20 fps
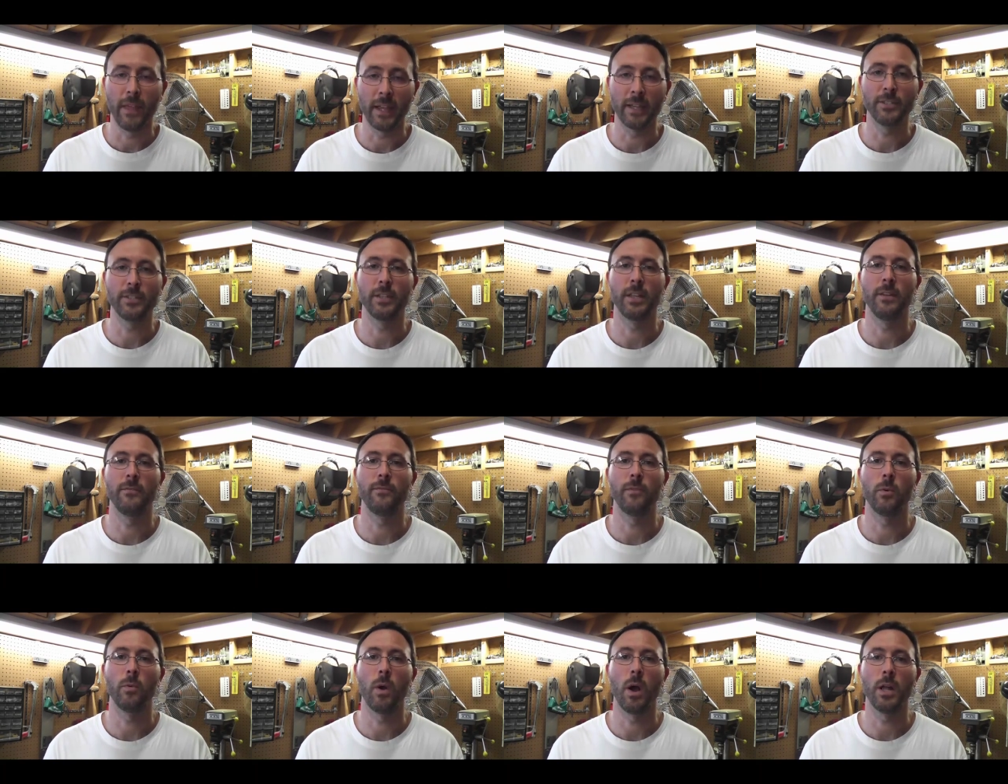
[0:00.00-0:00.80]
Thanks
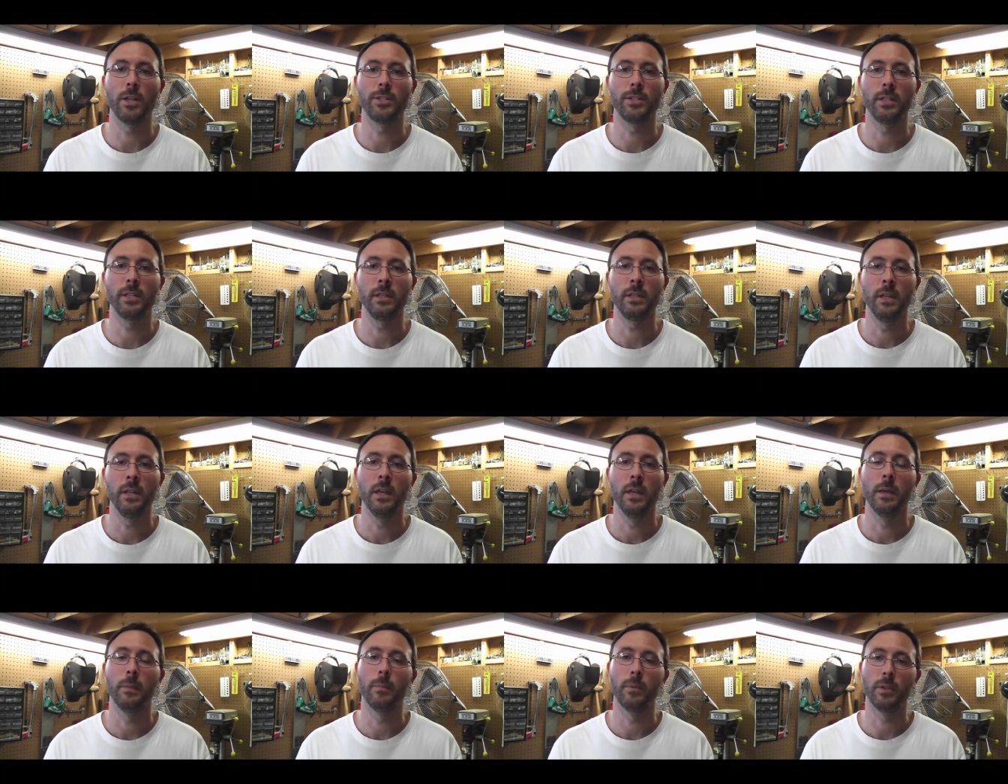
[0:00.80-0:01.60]
again for watching,
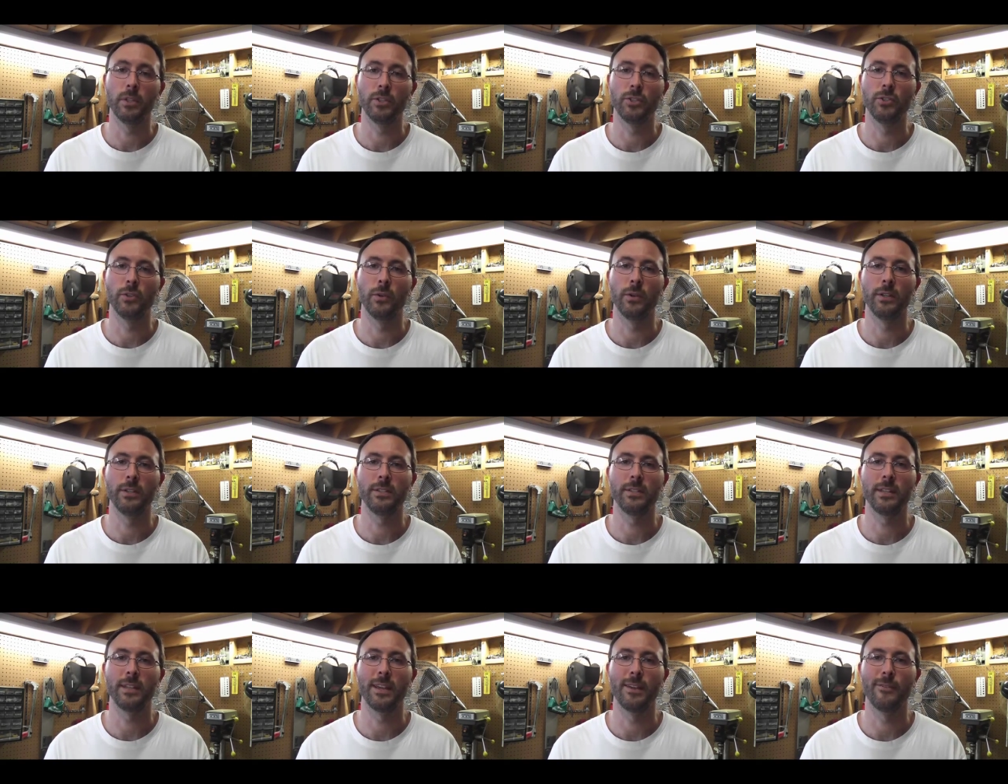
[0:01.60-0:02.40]
and please join us